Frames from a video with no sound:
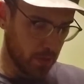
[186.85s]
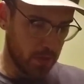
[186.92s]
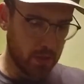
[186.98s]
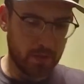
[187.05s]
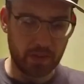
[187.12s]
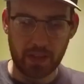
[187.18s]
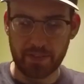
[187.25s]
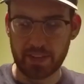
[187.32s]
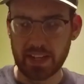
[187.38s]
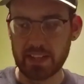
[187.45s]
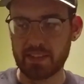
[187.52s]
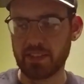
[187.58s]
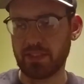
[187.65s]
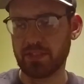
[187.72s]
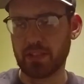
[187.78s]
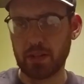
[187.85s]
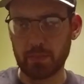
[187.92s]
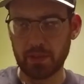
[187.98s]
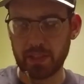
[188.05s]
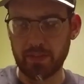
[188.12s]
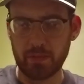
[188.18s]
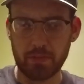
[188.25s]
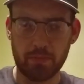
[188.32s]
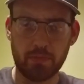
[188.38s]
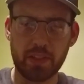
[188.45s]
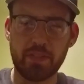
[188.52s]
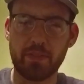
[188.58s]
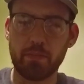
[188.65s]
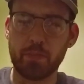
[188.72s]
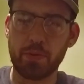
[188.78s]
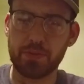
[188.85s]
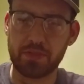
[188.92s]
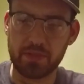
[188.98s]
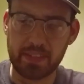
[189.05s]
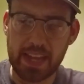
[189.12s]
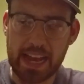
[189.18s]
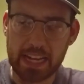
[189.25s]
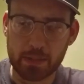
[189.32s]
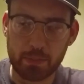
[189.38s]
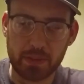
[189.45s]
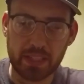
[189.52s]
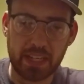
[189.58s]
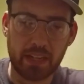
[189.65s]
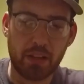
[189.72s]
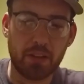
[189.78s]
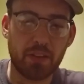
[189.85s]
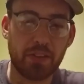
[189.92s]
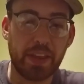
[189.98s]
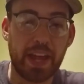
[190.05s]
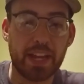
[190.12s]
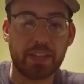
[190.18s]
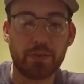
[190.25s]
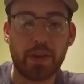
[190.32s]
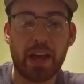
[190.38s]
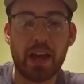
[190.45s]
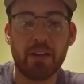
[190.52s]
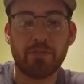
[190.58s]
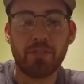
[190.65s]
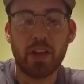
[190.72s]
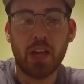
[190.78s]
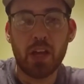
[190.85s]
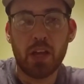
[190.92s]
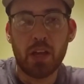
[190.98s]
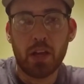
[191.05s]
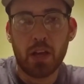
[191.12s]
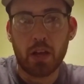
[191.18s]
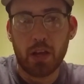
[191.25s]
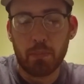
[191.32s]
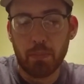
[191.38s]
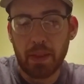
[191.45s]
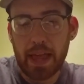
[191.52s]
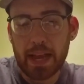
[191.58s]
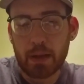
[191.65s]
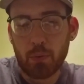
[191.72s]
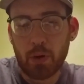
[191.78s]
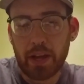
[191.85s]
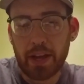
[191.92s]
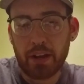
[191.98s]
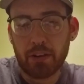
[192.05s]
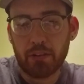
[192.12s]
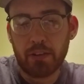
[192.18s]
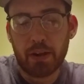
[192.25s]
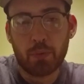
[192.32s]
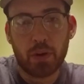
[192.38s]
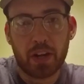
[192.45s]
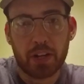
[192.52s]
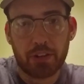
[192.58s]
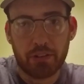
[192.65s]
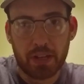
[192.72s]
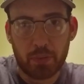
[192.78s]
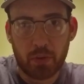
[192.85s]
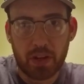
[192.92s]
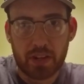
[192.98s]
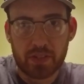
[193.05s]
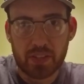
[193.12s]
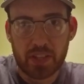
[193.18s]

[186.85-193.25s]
If you have an 8-cylinder, I believe you leave them both intact, but then other than that you have a black wire, a red wire, and a green wire.